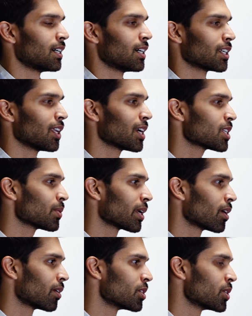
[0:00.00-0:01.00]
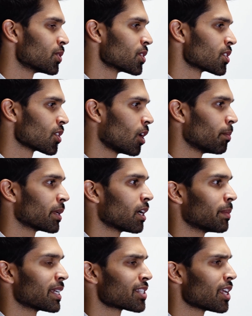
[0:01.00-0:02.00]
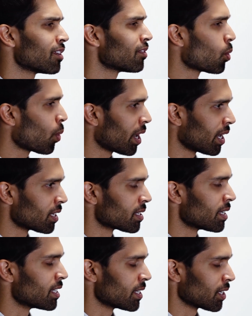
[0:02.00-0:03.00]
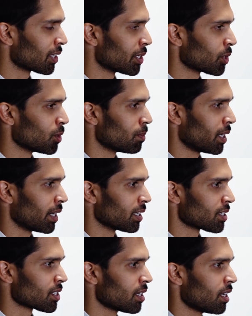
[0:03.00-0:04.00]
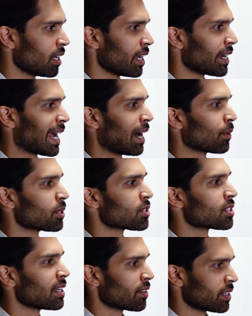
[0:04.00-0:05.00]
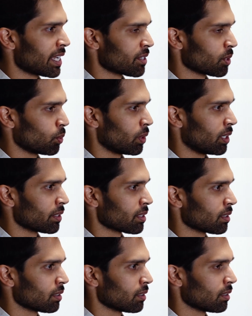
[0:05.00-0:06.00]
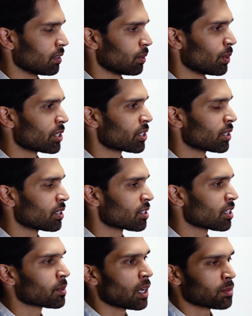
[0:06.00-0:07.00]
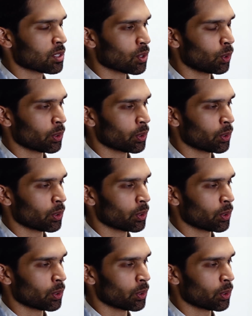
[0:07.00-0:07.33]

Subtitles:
I'd like to encourage you to start becoming self-aware into your clinical bias and how you see the dental world, which sometimes is called